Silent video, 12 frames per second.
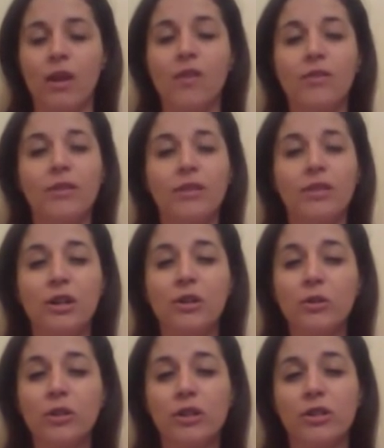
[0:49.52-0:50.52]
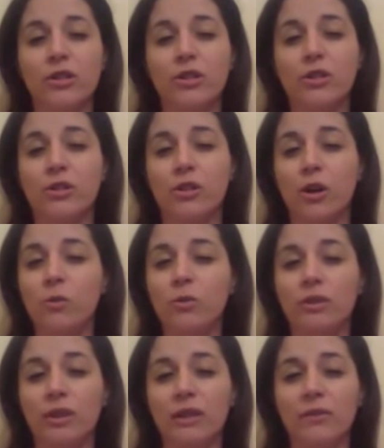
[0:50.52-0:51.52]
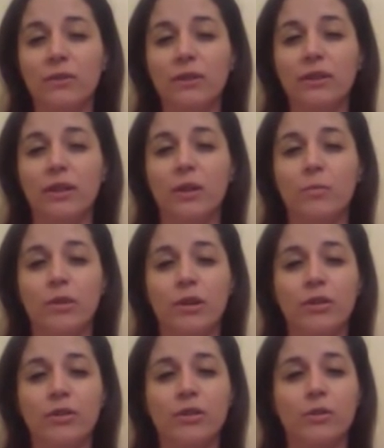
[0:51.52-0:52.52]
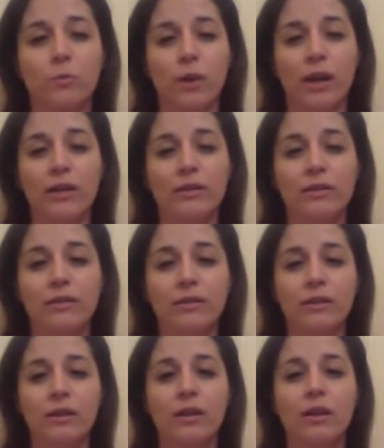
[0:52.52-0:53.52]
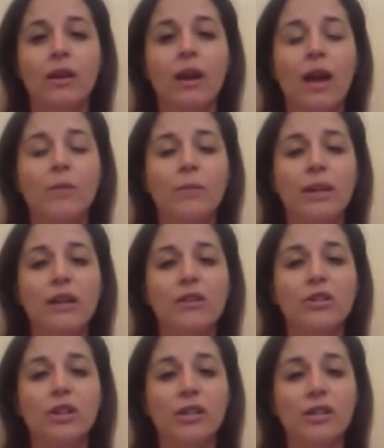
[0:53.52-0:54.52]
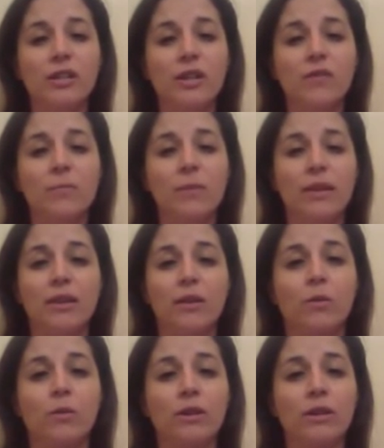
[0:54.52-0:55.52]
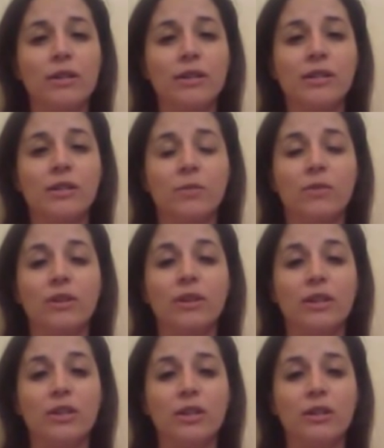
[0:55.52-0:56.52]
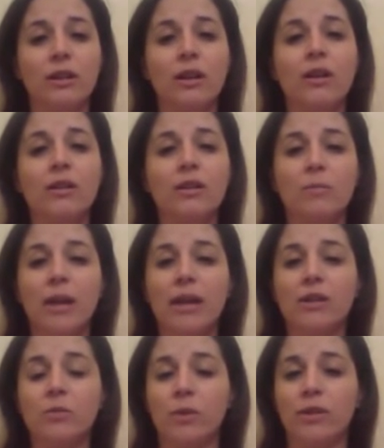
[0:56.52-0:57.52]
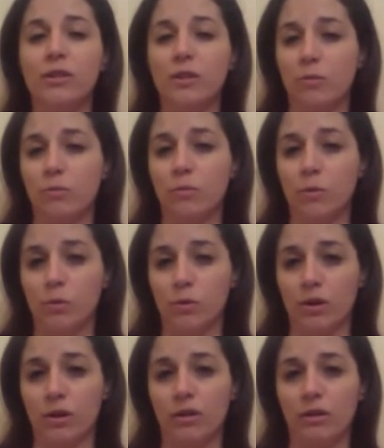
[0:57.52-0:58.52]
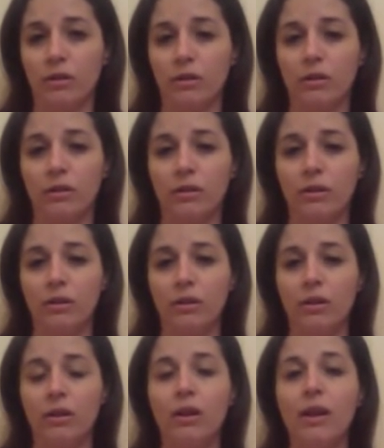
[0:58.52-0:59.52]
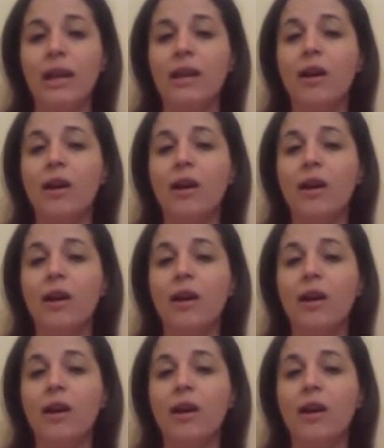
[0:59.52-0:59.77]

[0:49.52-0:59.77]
The children are just so gleeful in their murderous ways, and we hear just enough about their origins and religion to make us want to know more. It